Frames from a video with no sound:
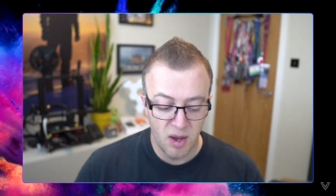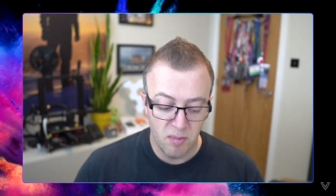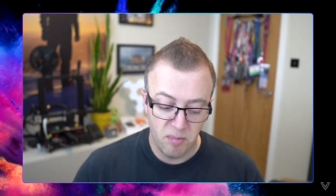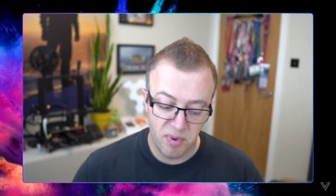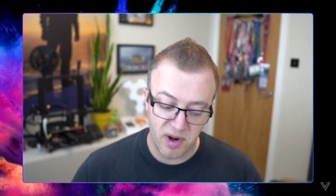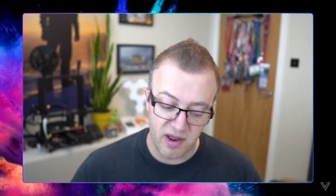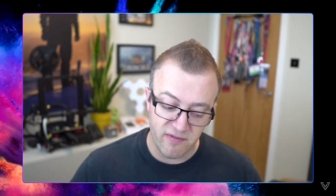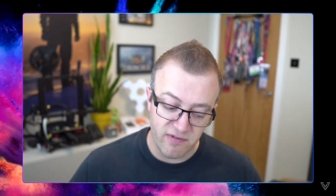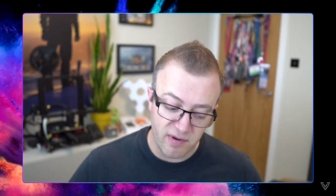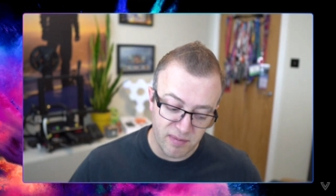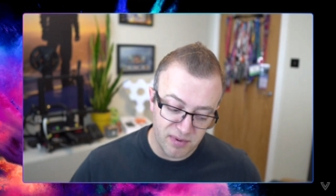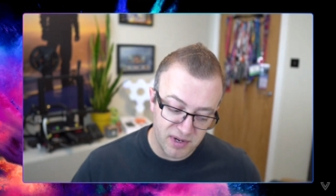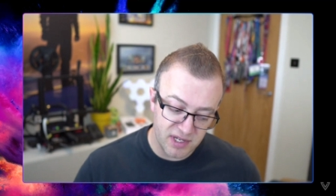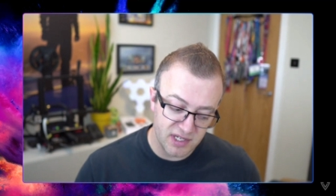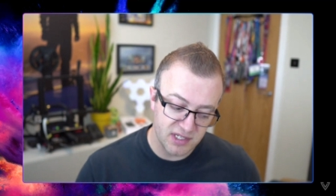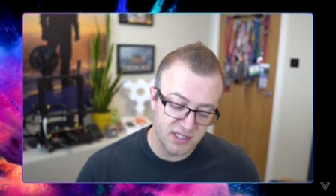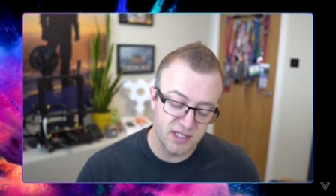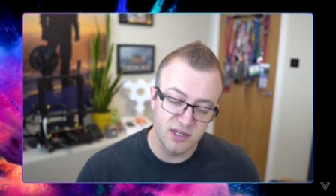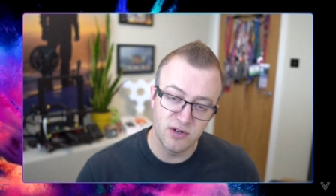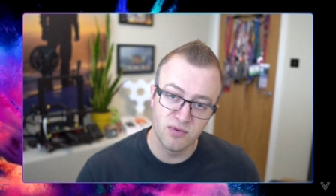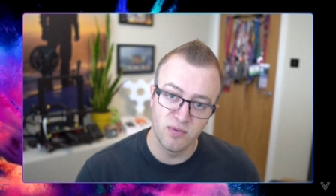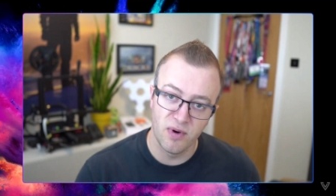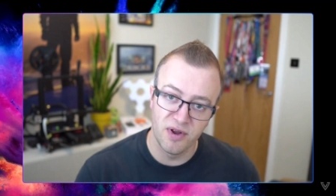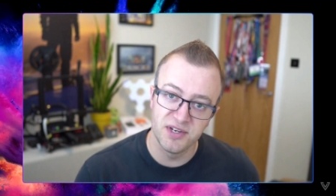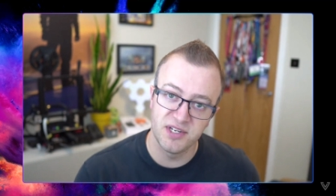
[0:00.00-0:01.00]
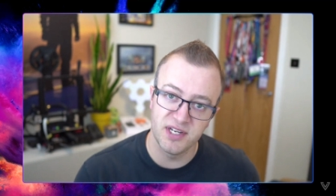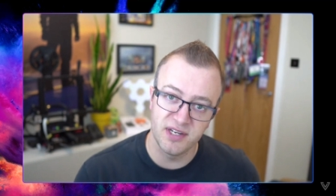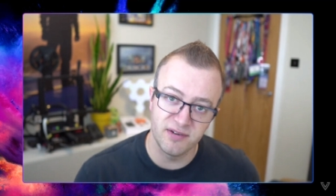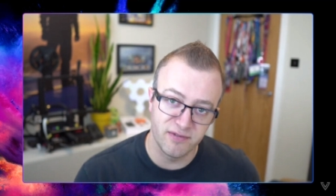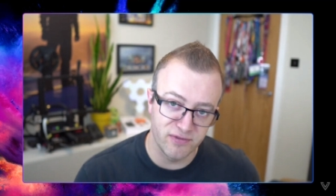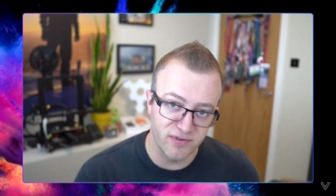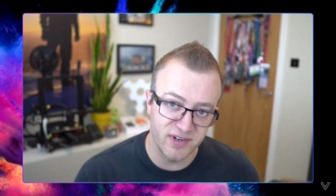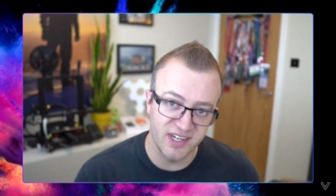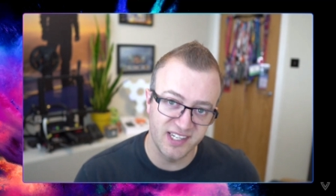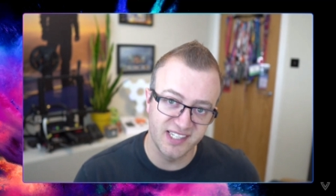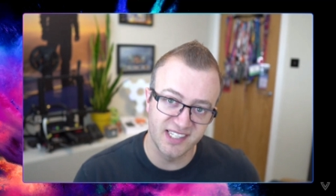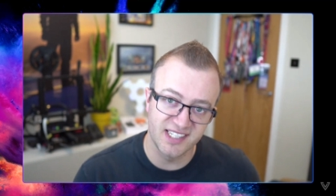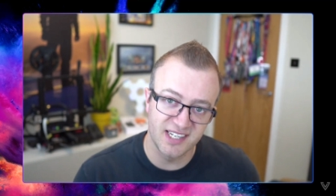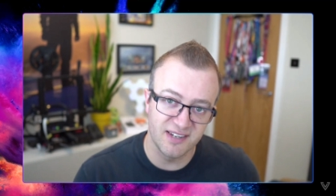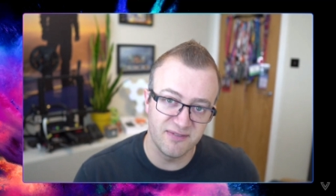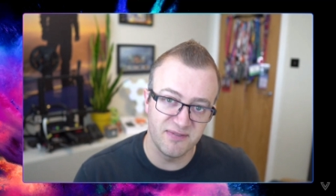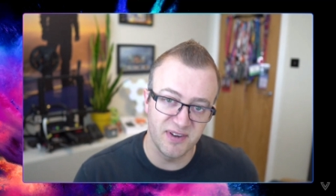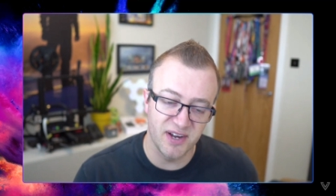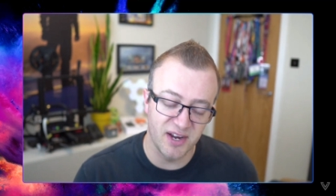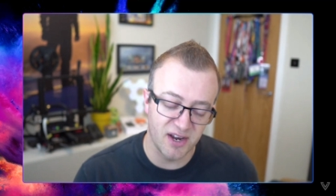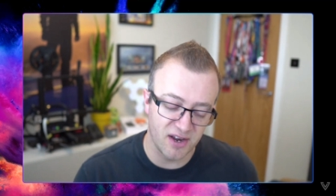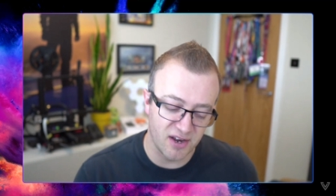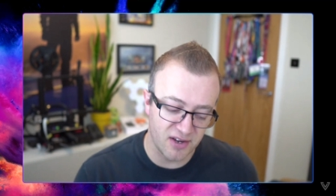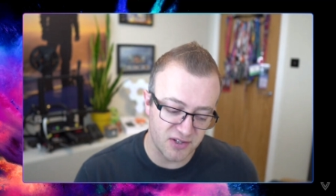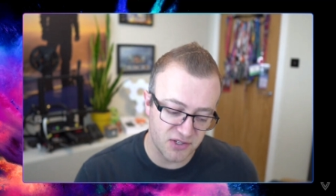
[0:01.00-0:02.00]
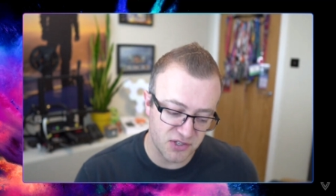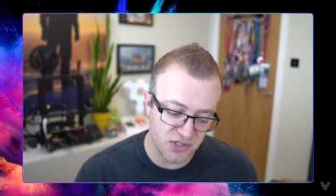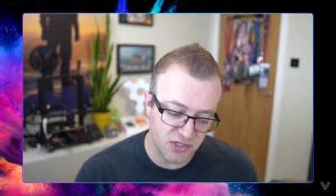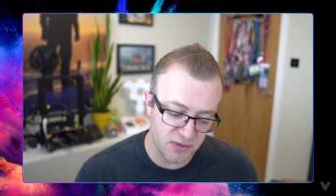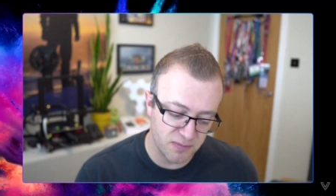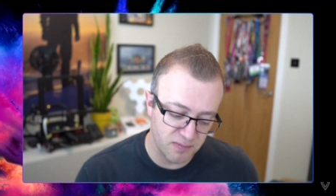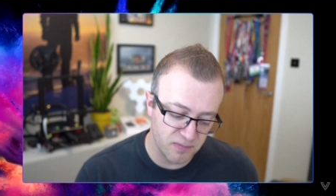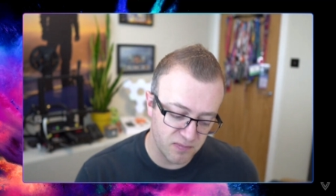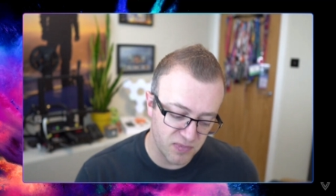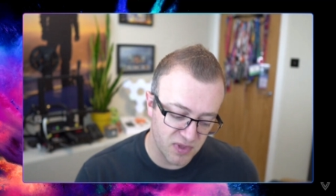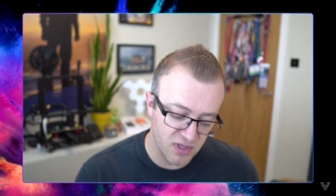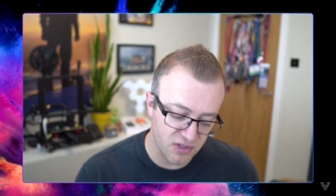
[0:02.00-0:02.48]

But everybody still wanted free certificates.